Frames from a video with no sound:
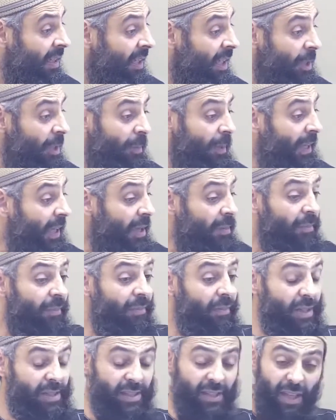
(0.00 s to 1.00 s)
he
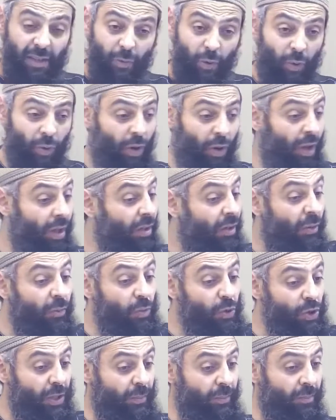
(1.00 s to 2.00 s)
became, astaghfirullah, a non
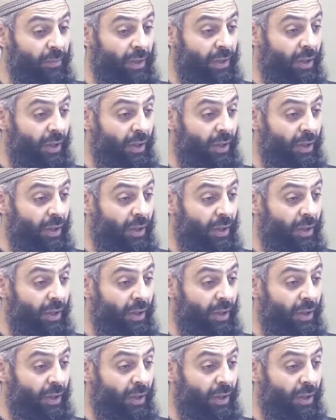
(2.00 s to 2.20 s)
Muslim